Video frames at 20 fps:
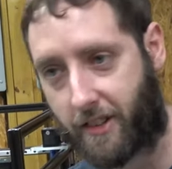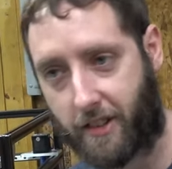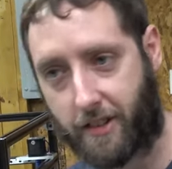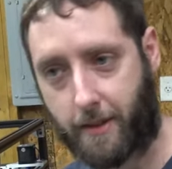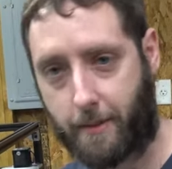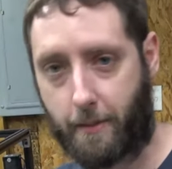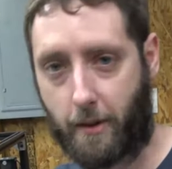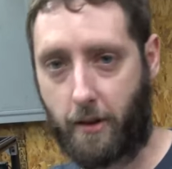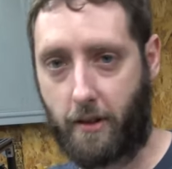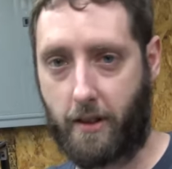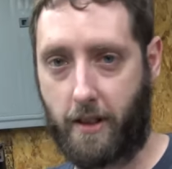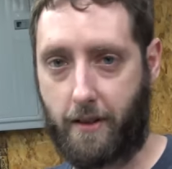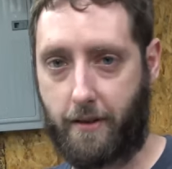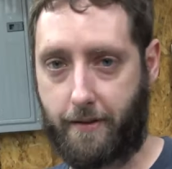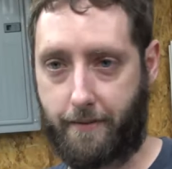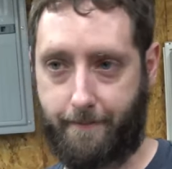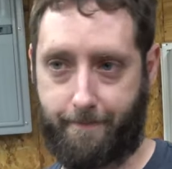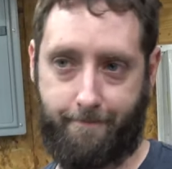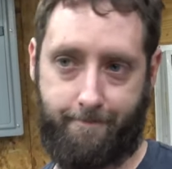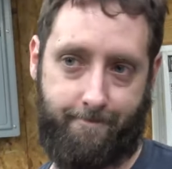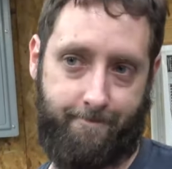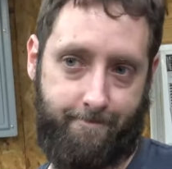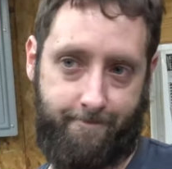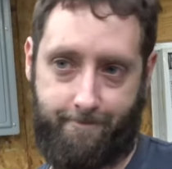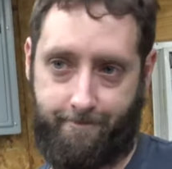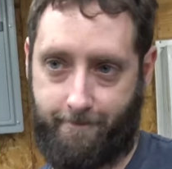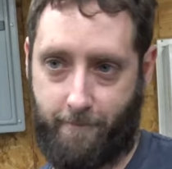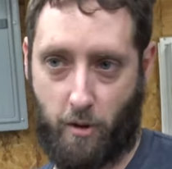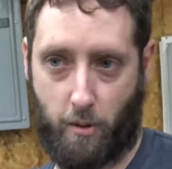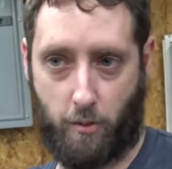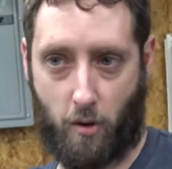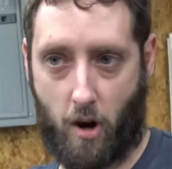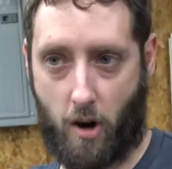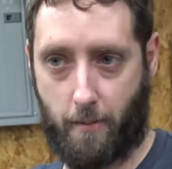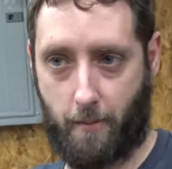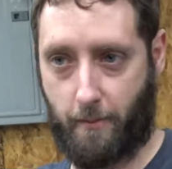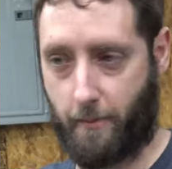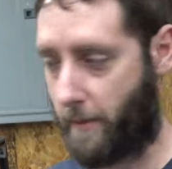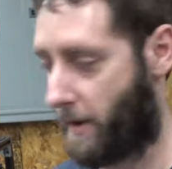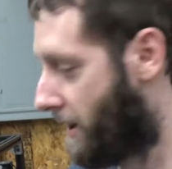system underneath, no
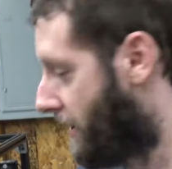problem.